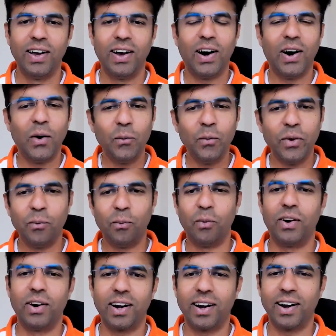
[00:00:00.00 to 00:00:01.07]
How we
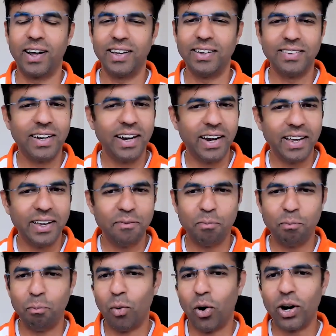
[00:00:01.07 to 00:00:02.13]
work, is there any
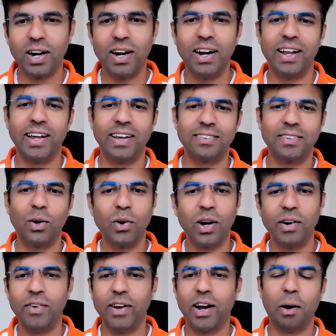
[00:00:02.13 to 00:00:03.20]
bottlenecks? How
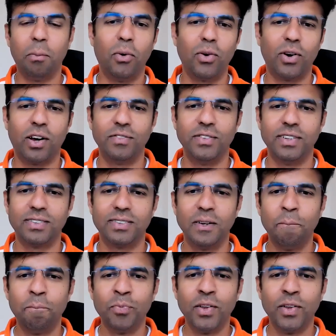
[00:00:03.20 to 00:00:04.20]
can we come out of this?